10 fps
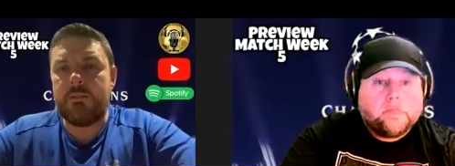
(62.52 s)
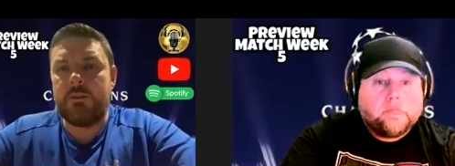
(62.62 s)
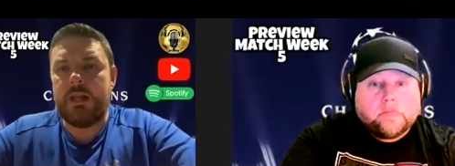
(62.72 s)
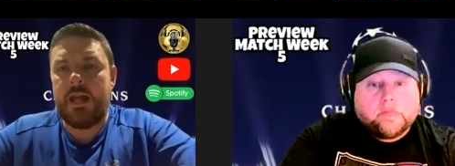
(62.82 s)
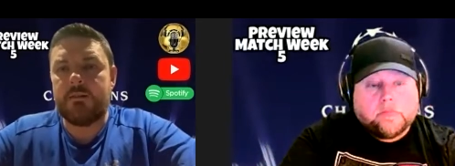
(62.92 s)
Speaker 1: the
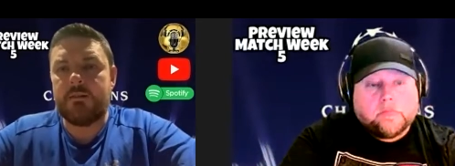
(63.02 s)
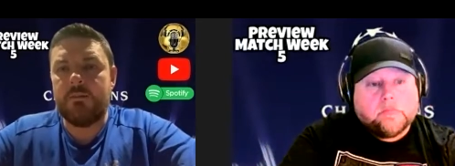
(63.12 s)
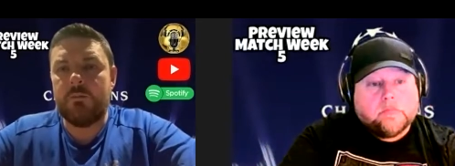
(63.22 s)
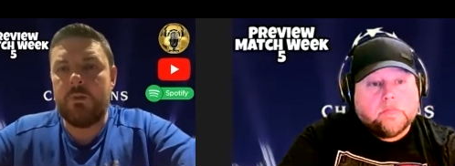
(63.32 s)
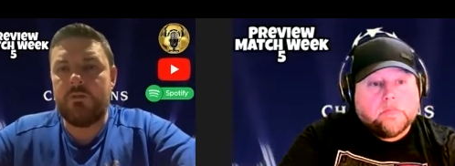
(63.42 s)
weekend,
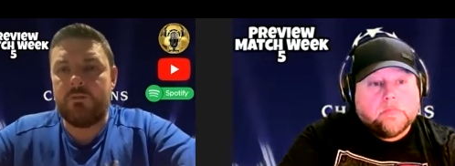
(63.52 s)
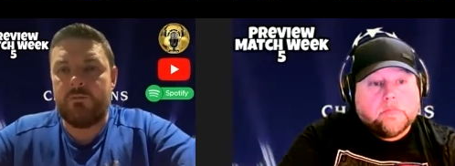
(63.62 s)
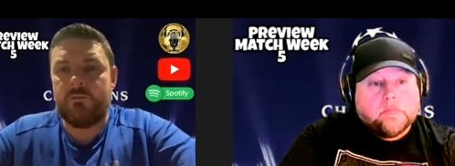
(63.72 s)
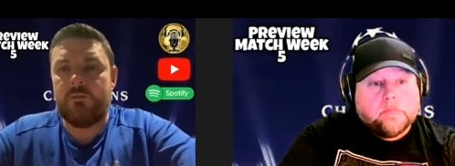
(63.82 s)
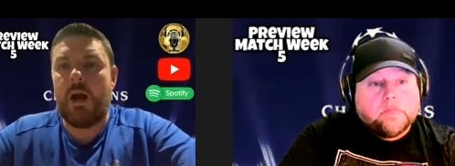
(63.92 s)
which is
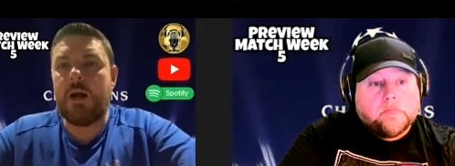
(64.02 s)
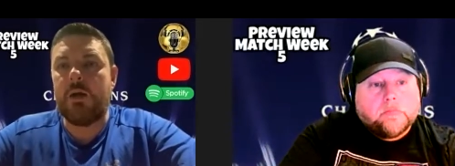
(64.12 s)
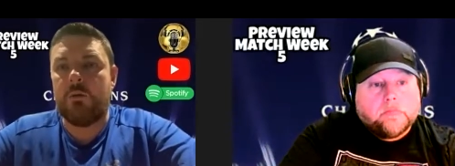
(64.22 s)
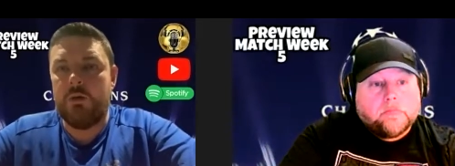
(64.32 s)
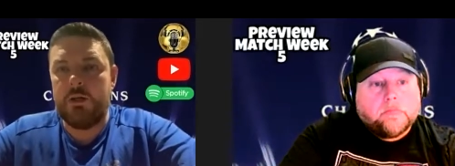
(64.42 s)
very
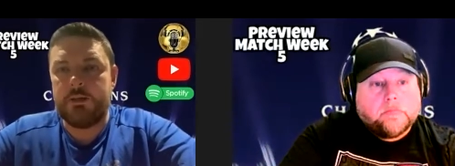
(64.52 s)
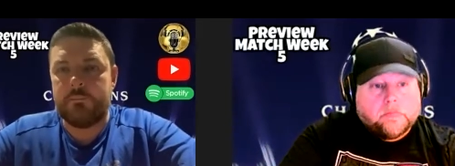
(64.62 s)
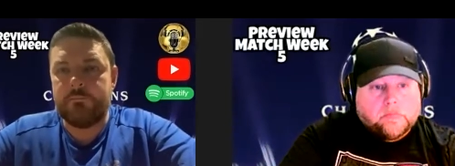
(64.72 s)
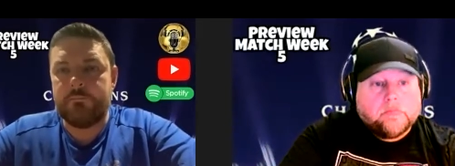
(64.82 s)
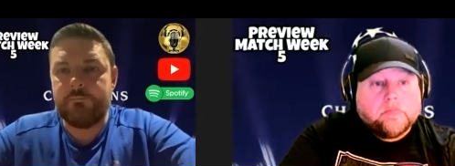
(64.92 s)
unlike
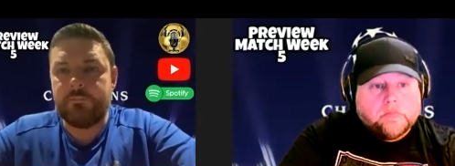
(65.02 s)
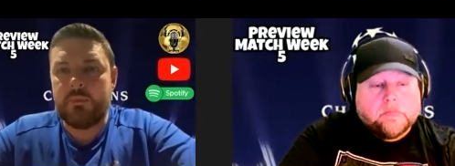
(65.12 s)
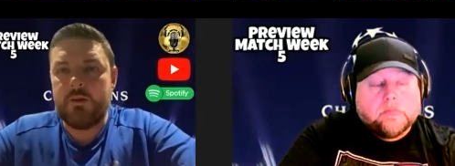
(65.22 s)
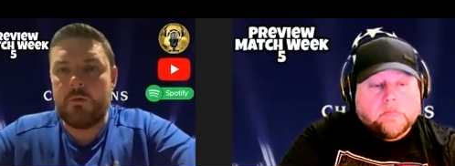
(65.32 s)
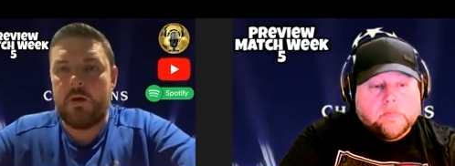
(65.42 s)
them.
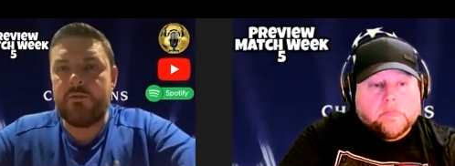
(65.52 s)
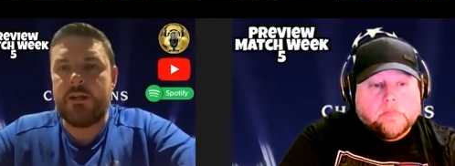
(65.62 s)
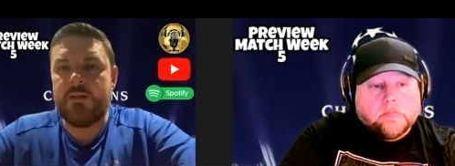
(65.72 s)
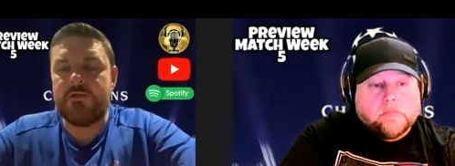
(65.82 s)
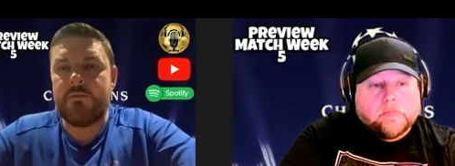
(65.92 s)
So
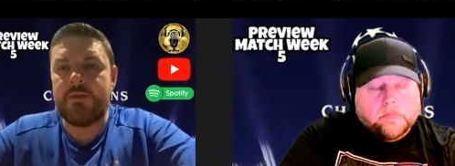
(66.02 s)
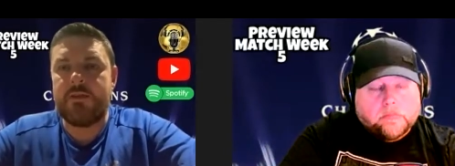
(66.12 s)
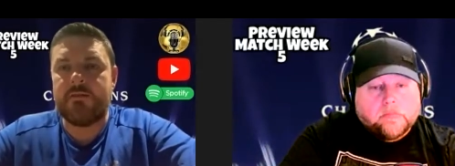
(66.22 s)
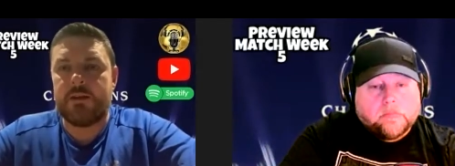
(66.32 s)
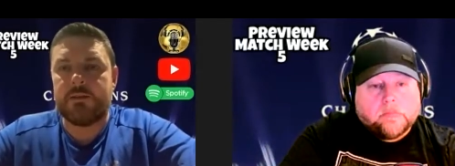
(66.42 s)
obviously Xavi
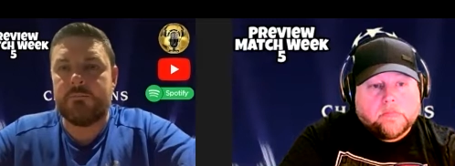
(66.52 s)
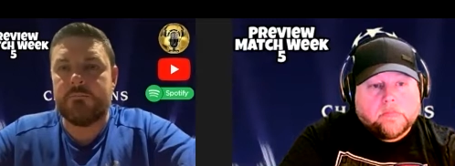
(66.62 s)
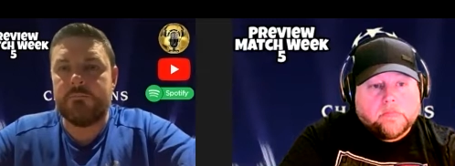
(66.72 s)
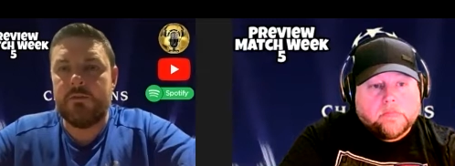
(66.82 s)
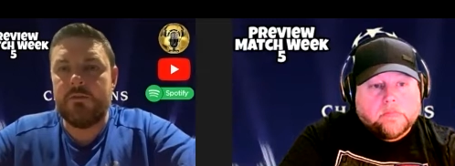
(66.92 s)
has got
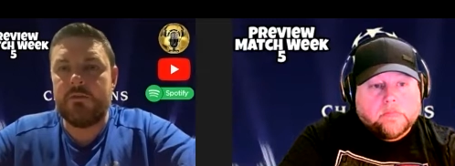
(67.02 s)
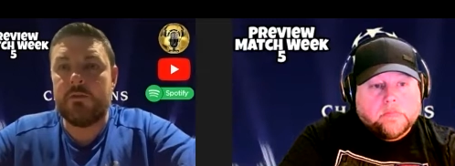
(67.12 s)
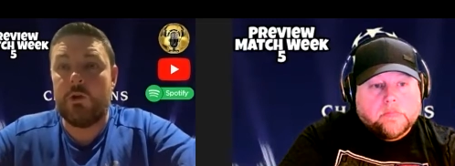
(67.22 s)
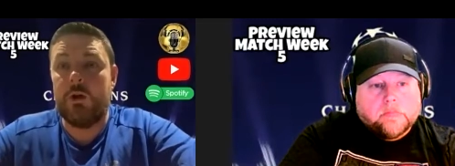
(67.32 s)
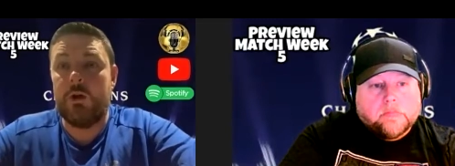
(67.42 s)
them
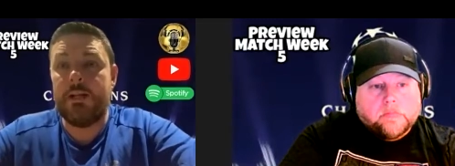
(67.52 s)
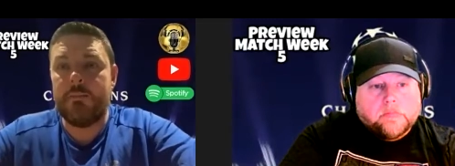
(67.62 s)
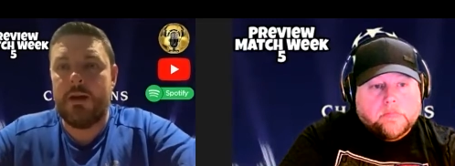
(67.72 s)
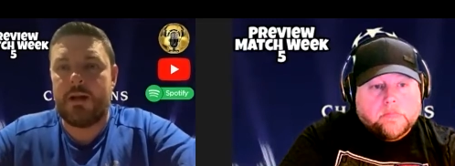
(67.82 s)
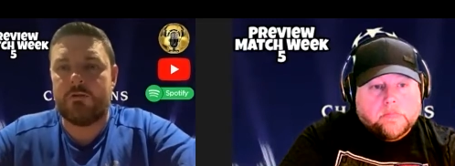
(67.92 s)
slightly
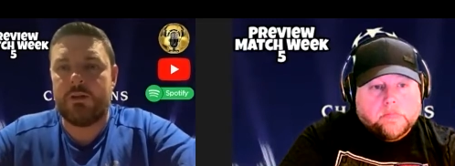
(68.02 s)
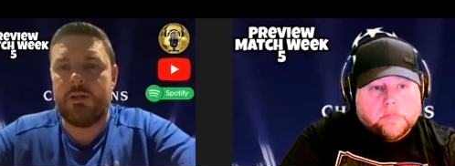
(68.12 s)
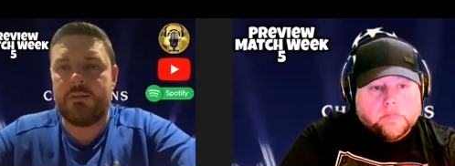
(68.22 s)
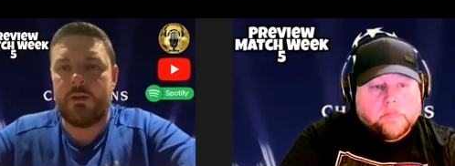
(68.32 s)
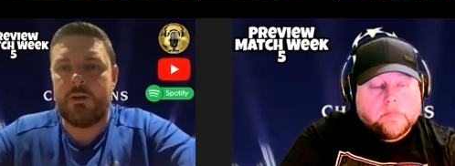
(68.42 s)
better
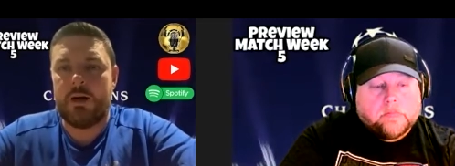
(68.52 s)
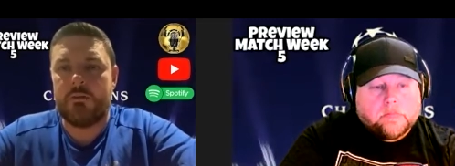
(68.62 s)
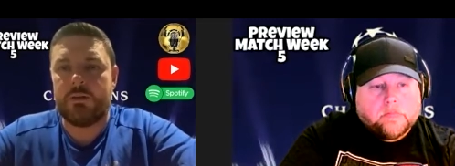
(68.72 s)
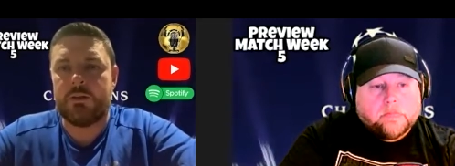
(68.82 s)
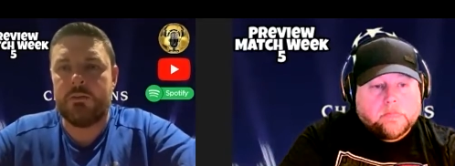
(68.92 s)
drilled than they
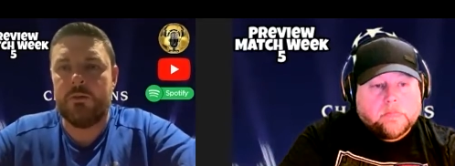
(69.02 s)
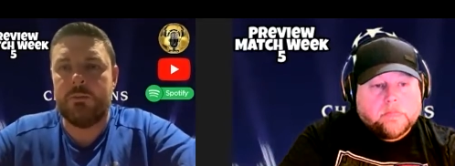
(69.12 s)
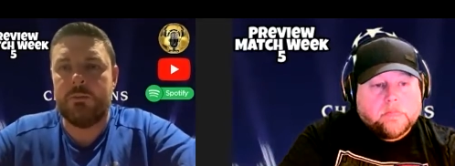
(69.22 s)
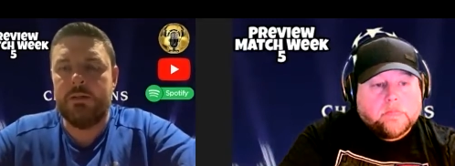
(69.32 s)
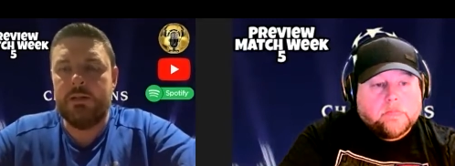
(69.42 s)
were under their
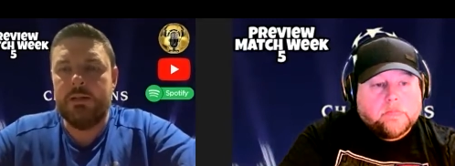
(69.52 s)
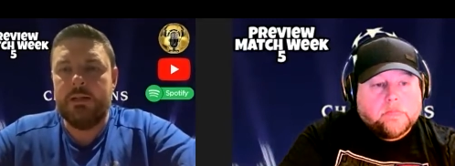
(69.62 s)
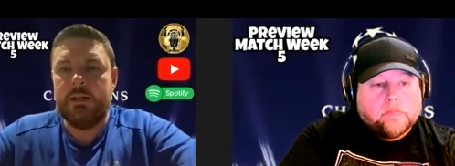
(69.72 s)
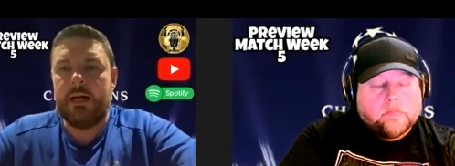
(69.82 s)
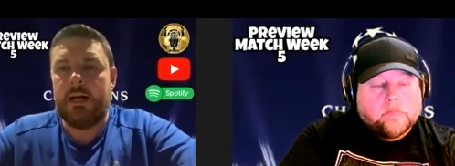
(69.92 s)

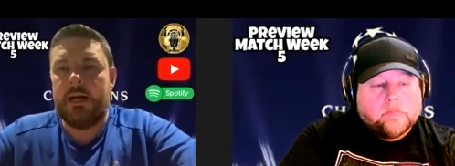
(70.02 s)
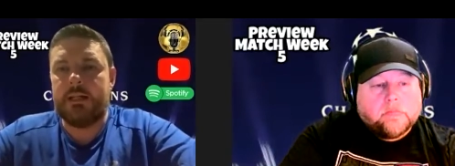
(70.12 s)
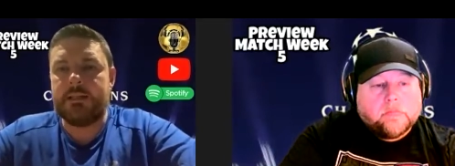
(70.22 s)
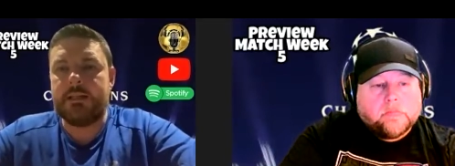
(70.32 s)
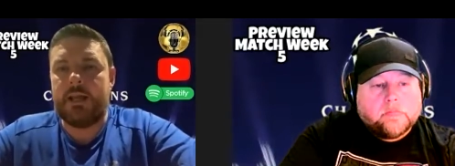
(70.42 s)
Mm.
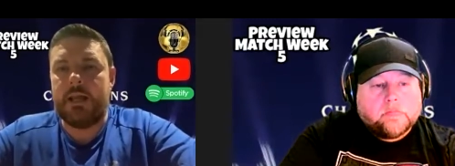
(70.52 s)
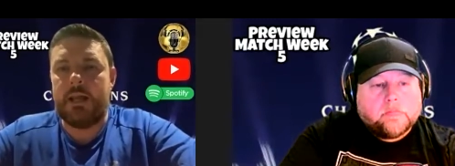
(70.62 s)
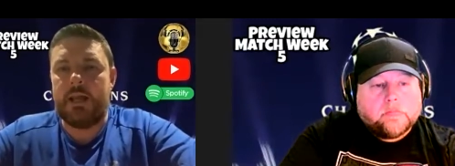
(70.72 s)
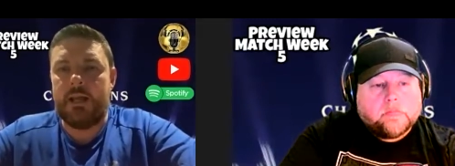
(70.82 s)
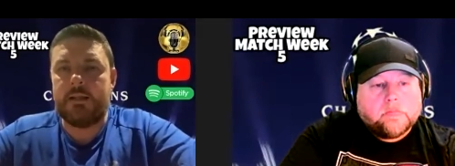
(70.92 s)
And
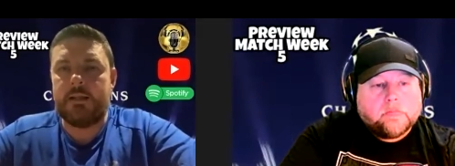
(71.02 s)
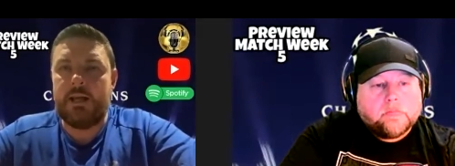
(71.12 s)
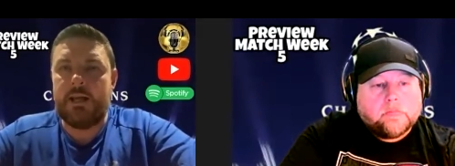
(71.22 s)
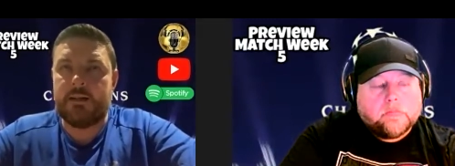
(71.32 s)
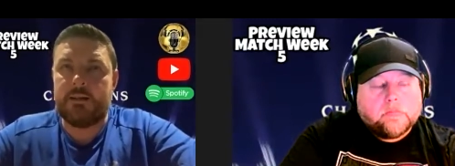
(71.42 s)
uh,
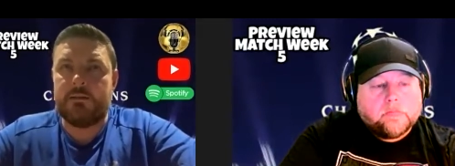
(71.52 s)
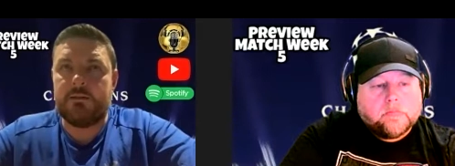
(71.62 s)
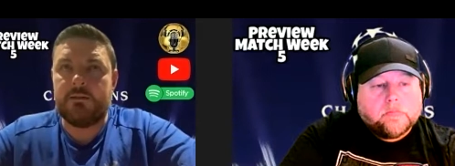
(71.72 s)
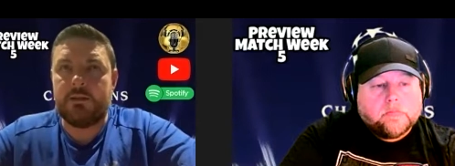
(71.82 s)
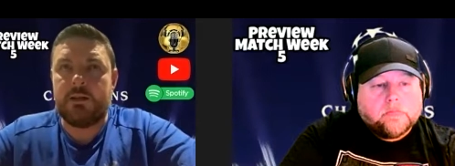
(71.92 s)
yeah, they can
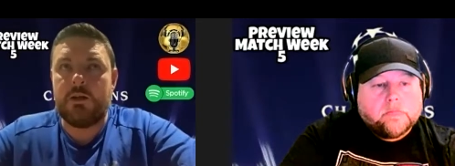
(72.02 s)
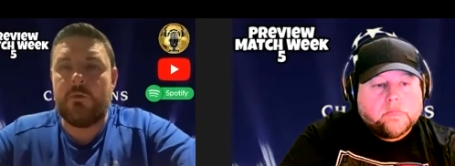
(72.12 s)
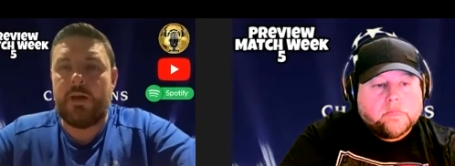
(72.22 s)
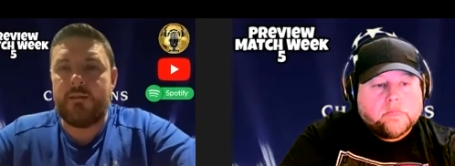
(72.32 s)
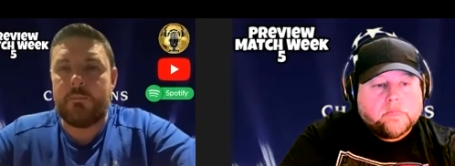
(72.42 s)
they can use
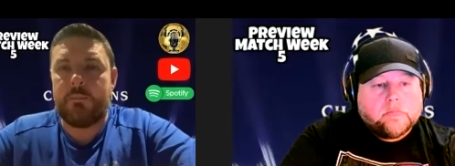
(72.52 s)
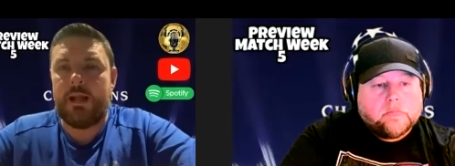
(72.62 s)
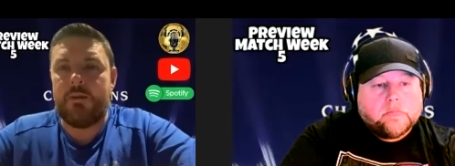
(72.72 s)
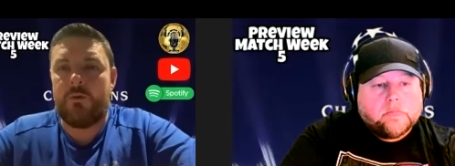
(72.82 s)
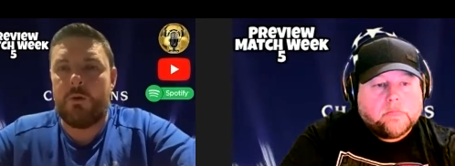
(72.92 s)
that as a
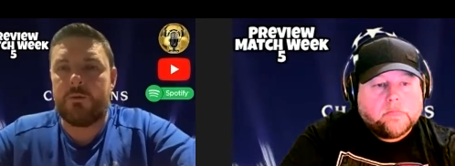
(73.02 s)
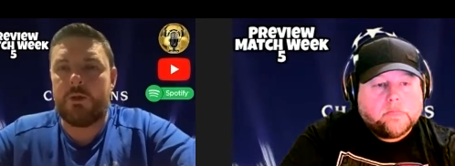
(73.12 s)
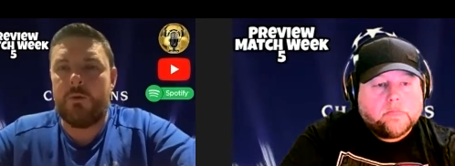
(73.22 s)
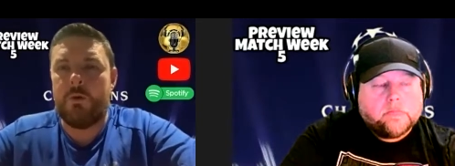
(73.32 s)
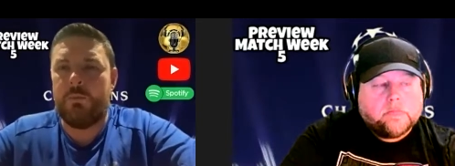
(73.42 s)
platform to
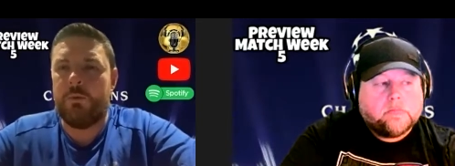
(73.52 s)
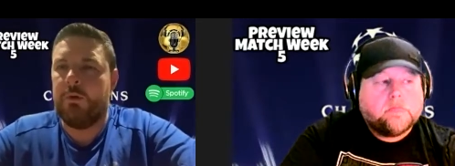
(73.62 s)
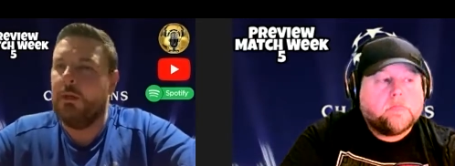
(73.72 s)
go out. But